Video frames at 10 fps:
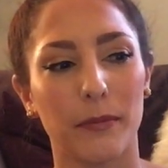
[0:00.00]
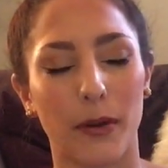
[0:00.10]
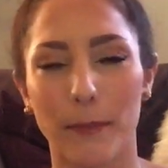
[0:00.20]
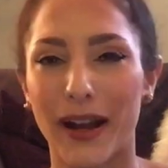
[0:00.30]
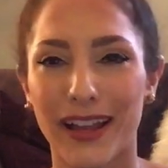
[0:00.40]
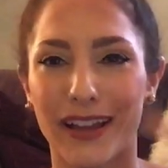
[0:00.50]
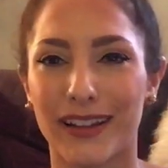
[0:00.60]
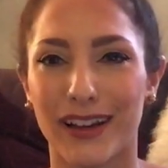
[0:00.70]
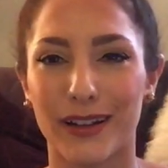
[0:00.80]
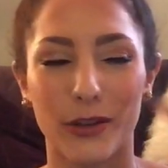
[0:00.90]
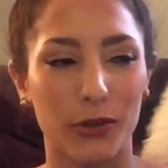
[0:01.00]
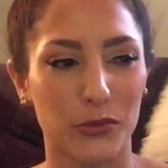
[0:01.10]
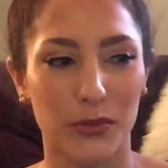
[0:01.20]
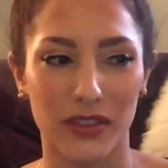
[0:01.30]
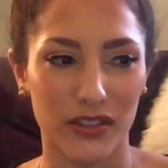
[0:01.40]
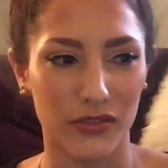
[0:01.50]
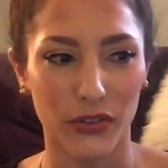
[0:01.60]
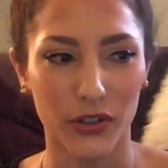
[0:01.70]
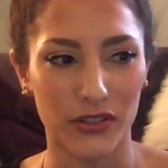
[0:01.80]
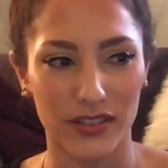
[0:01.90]
where my head kind of goes with this
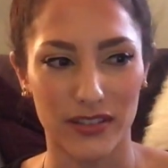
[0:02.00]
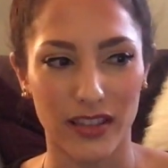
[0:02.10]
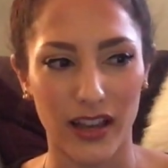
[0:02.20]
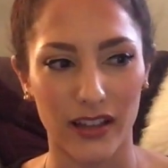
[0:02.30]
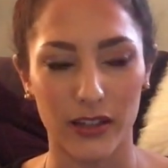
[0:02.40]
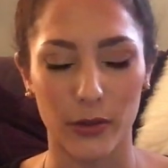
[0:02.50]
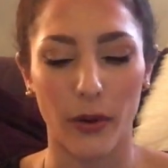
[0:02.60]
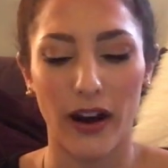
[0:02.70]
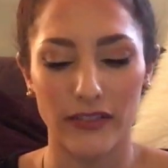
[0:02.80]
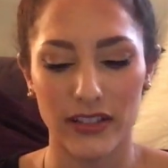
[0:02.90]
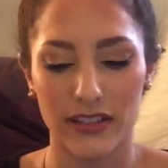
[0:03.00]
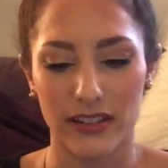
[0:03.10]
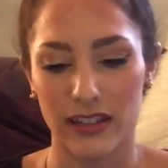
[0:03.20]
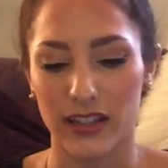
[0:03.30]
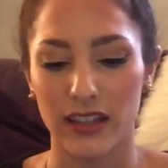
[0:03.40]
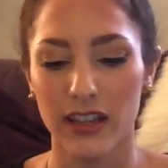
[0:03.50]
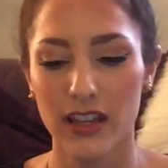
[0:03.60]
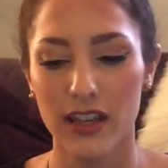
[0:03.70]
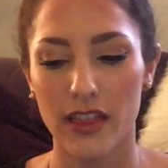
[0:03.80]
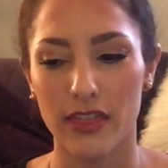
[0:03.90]
first is that, so
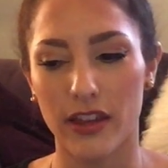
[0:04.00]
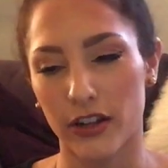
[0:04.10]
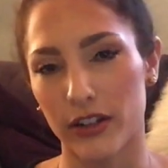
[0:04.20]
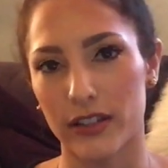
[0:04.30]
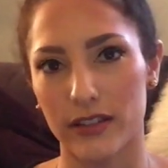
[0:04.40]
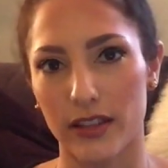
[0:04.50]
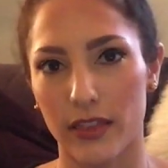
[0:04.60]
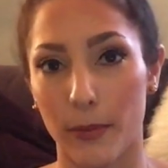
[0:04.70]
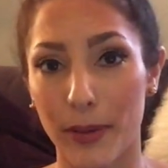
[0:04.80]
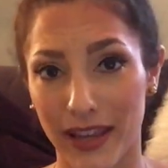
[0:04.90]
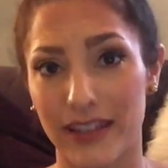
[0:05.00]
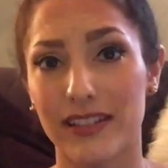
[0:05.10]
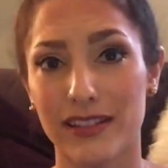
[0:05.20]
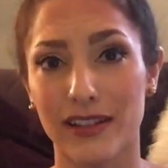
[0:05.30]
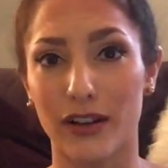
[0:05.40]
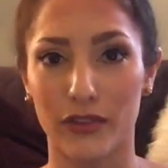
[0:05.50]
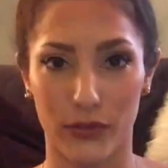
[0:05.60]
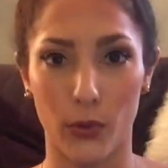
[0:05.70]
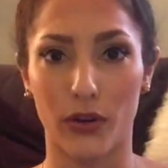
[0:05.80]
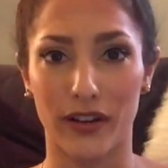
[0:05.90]
there is the pace of
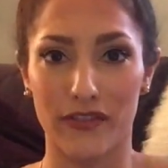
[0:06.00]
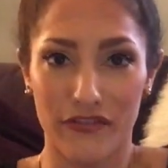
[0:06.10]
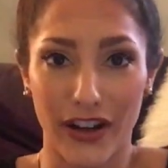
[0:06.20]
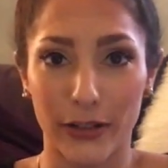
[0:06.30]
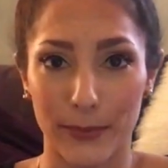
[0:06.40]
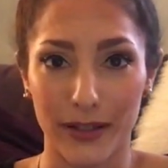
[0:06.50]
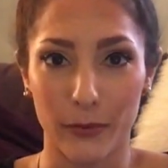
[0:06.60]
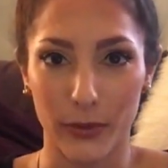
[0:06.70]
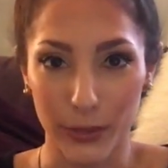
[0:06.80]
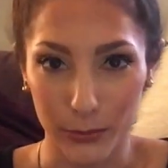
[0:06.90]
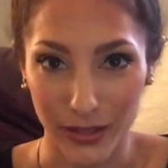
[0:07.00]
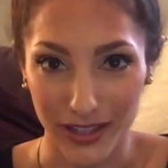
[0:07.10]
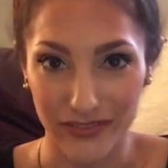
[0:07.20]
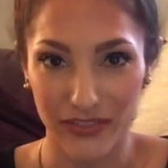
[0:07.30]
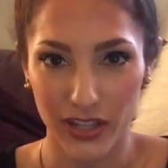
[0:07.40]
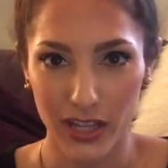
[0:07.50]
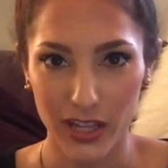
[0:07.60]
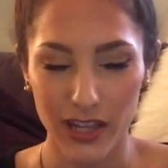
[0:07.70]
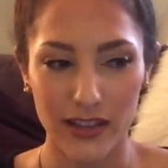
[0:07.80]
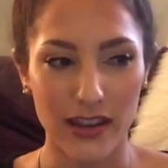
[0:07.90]
your environment where you live.
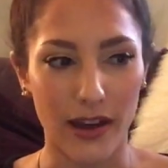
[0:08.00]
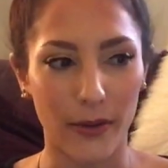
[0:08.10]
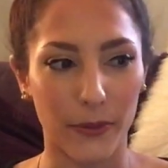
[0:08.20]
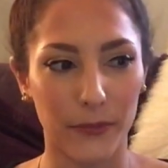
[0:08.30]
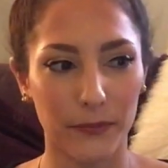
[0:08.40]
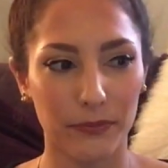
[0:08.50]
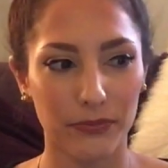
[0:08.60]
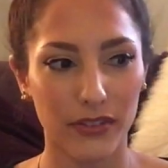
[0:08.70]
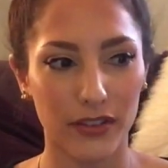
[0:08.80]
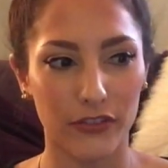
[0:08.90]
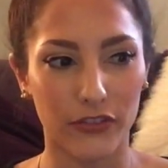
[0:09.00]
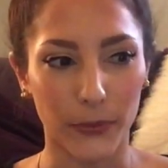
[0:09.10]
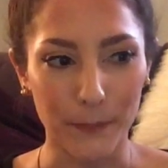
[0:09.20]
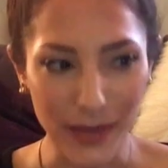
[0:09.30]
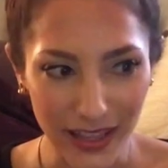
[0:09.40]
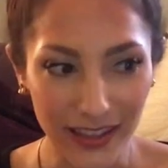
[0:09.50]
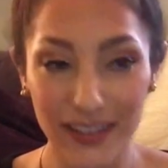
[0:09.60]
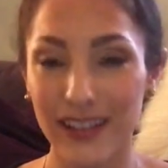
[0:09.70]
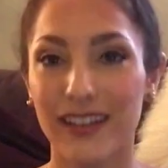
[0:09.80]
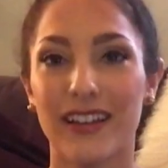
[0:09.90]
Now, for
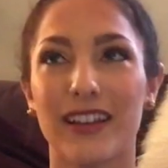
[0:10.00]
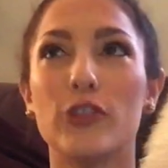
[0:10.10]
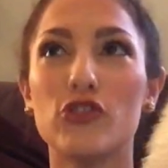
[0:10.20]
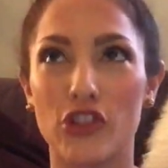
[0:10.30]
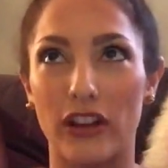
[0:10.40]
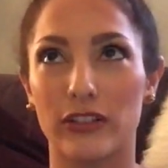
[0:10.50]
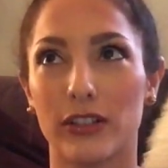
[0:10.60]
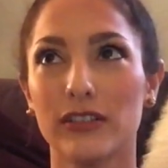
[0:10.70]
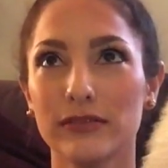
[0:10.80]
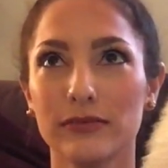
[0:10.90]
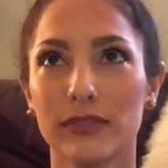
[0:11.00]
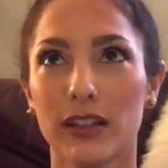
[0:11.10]
me, in general,